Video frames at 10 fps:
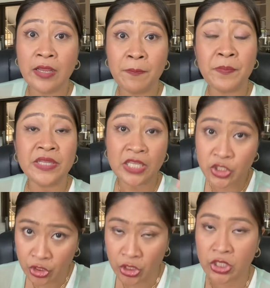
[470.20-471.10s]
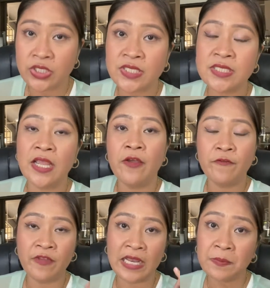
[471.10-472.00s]
petitioners:
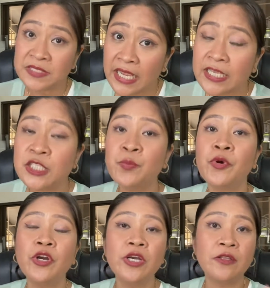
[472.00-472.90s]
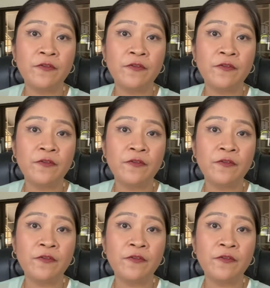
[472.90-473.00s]
Philips Export,